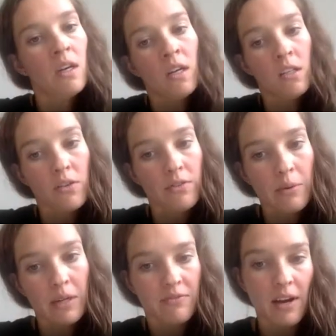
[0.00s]
So if I
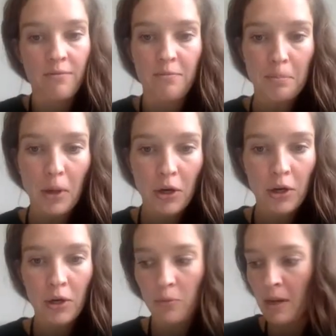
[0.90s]
want to find
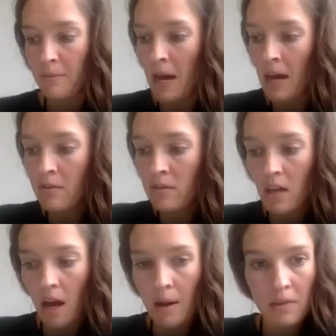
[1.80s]
per 1 pound,
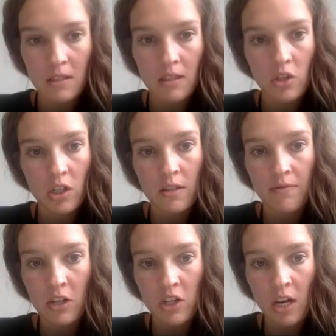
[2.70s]
this is just
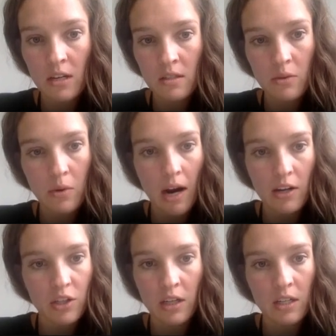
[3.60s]
division. So we're
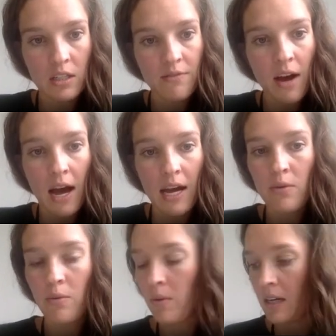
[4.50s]
actually going to divide
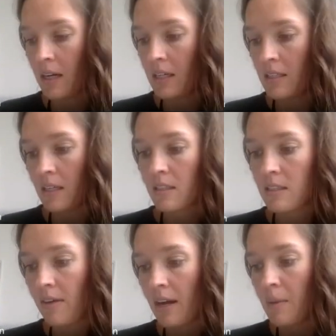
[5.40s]
196
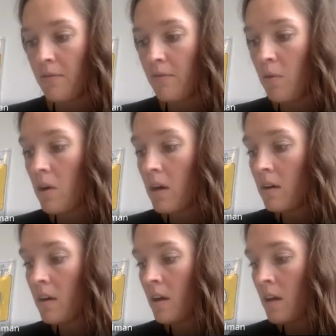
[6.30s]
divided by 4,
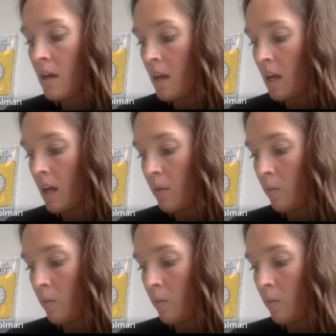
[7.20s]
and